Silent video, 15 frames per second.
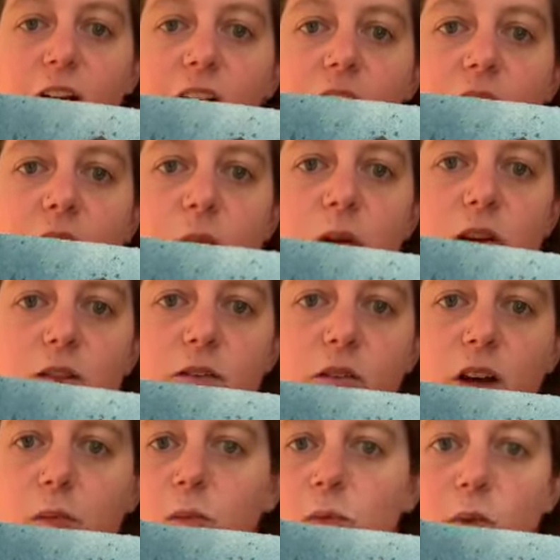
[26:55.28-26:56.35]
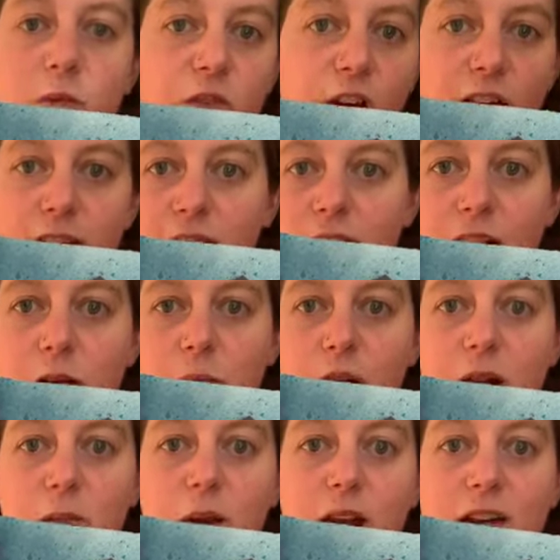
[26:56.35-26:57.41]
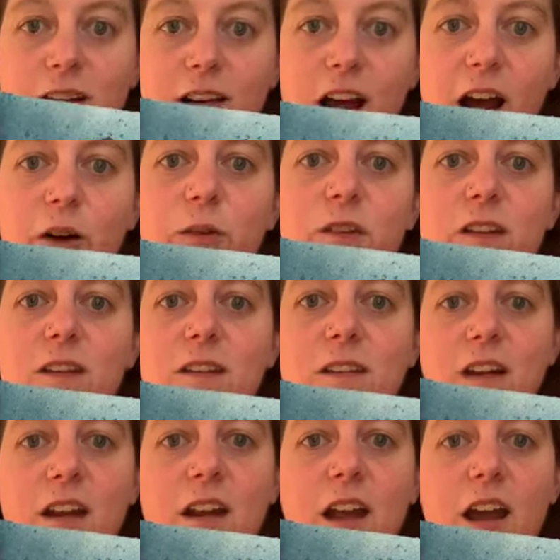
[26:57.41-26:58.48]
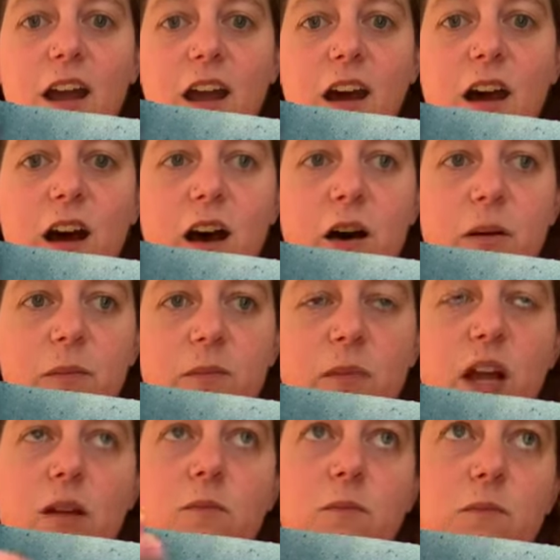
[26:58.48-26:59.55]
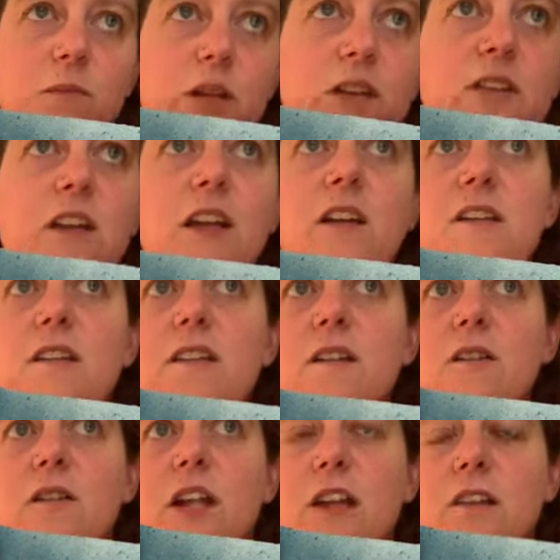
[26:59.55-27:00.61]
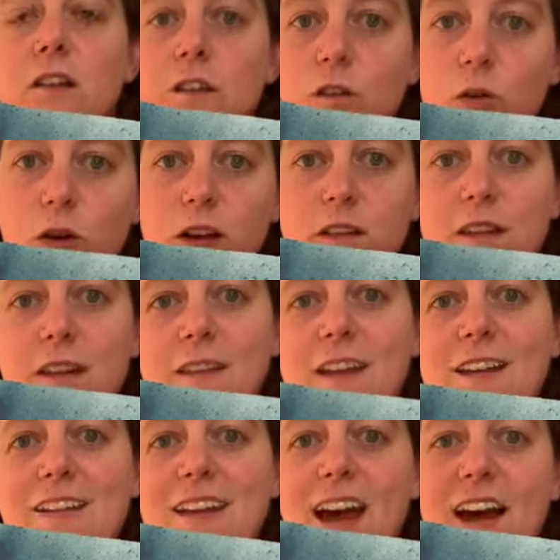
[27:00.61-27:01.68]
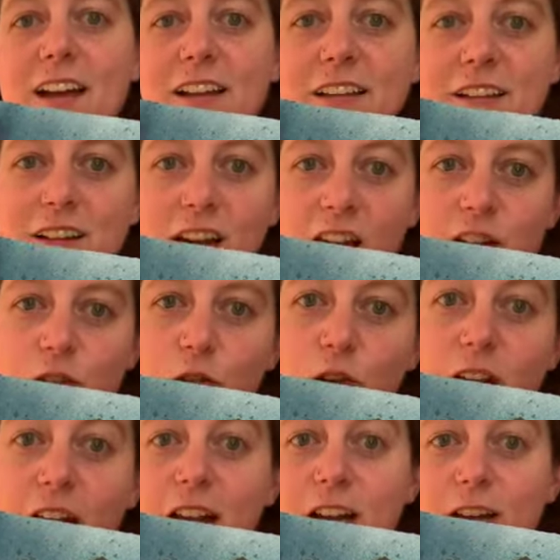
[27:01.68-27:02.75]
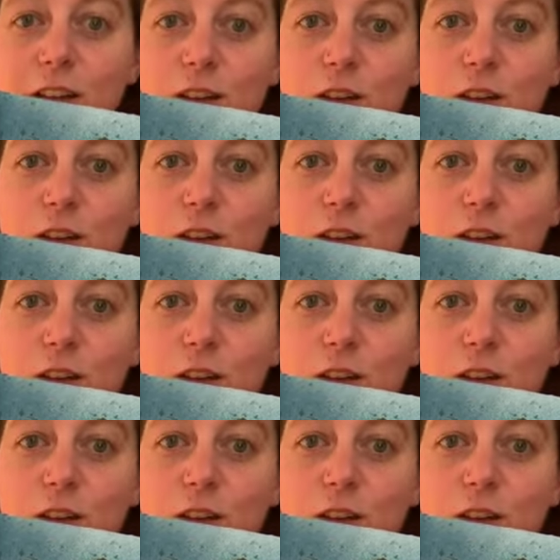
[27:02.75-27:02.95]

Um, of, I'm fascinated by abandoned houses and um, and buildings and like the stories that they tell and, and creating a